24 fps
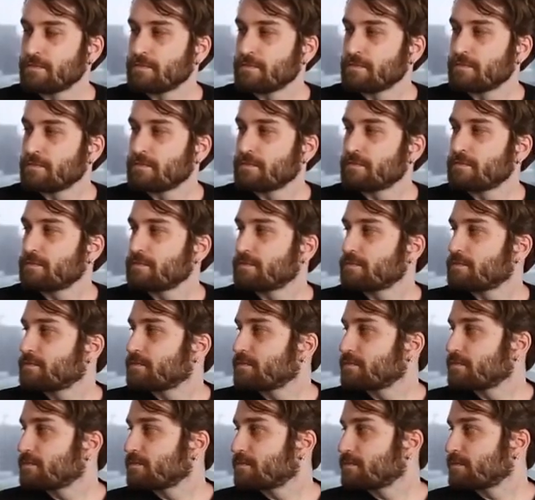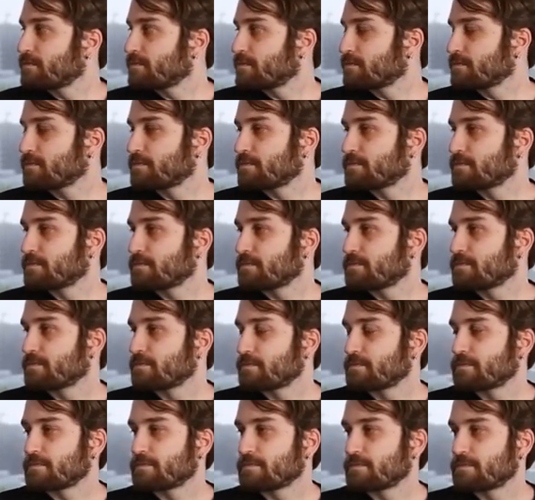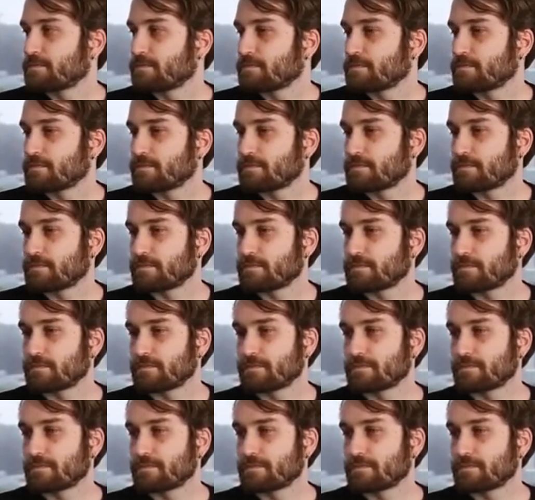(silent)